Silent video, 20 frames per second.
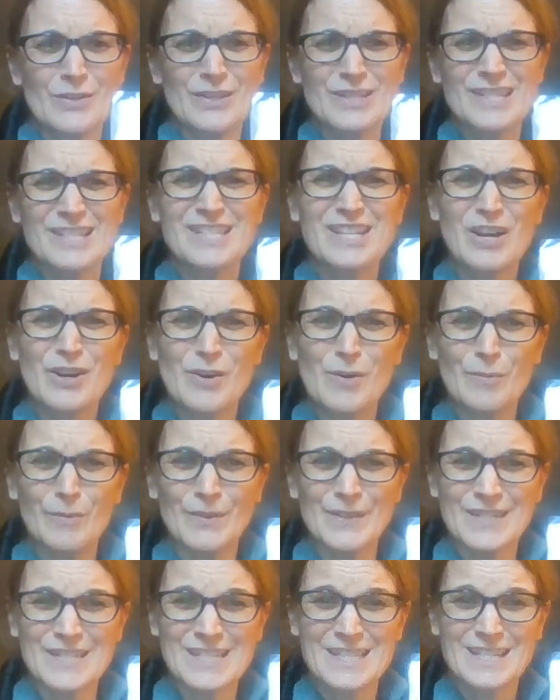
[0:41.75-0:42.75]
this is
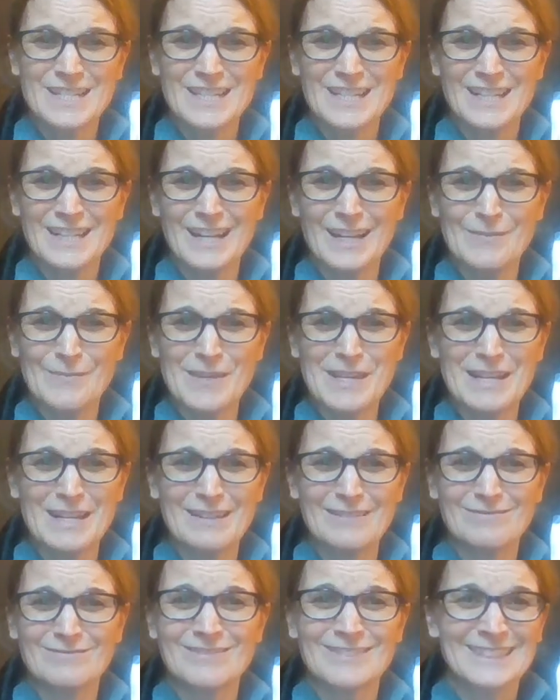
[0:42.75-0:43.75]
terrible, isn't it? I
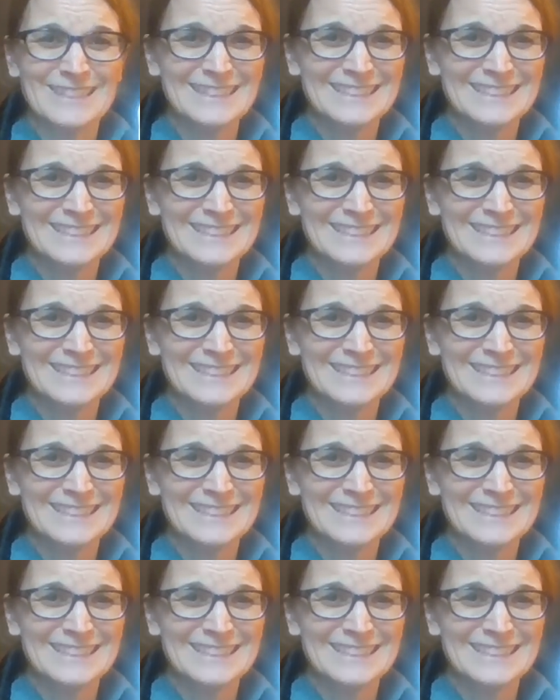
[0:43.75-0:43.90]
mean,